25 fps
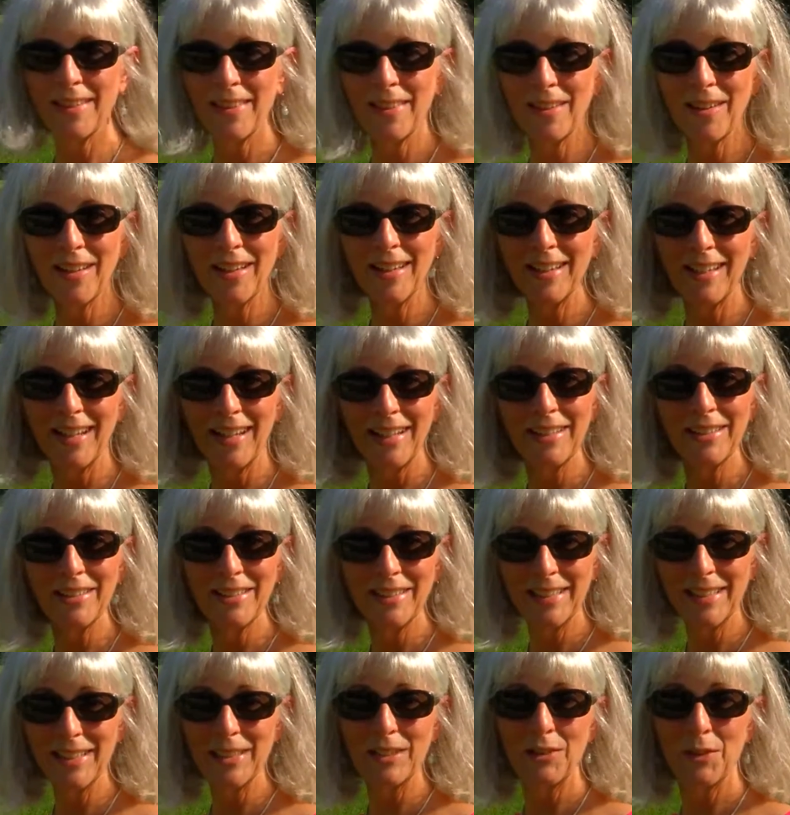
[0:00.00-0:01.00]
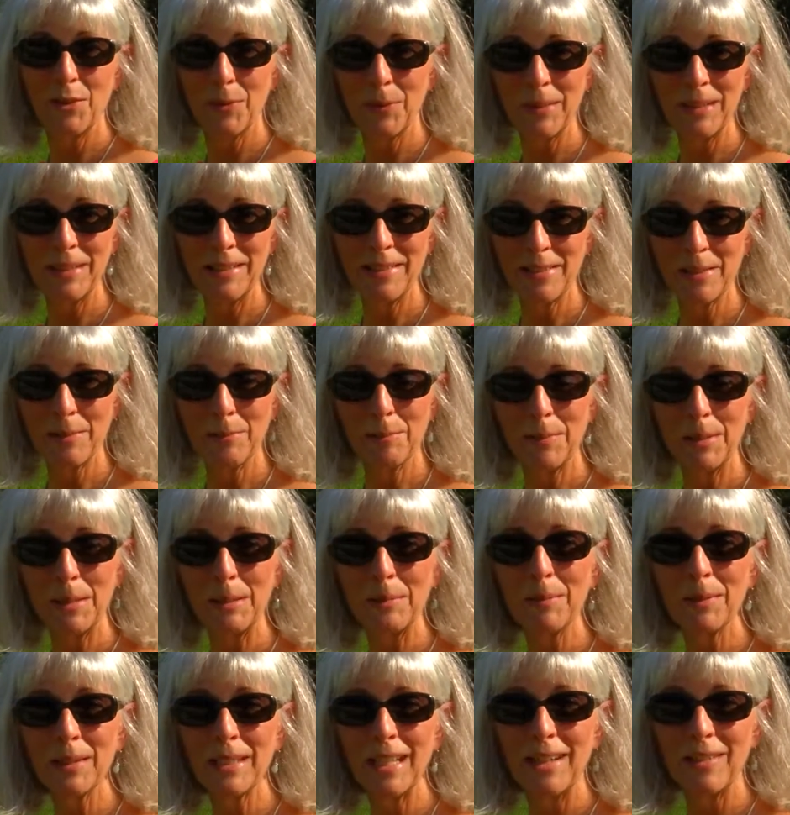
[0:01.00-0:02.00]
thought I could get twenty some
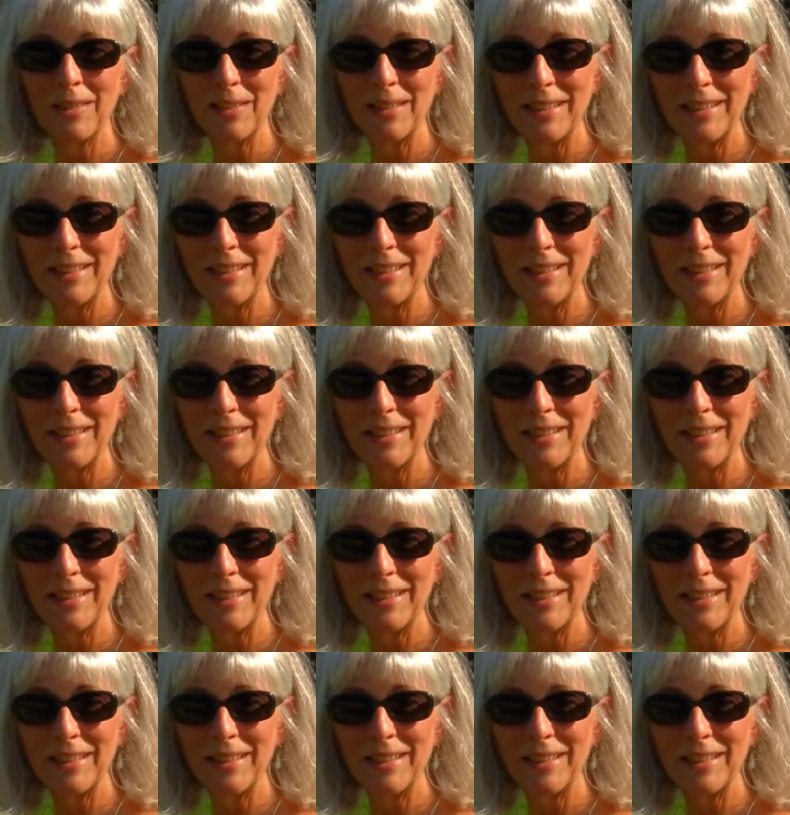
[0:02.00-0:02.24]
people out